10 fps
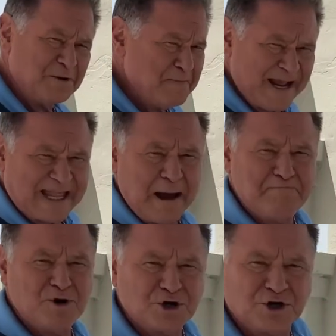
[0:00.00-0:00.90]
make that
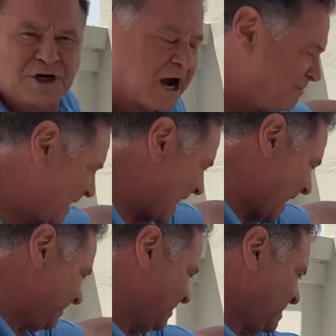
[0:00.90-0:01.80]
burger come
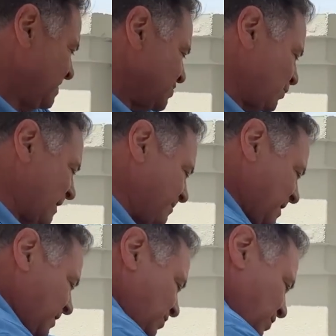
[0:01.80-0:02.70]
alive. So what I'm
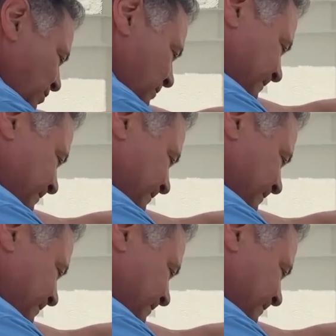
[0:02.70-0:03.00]
gonna do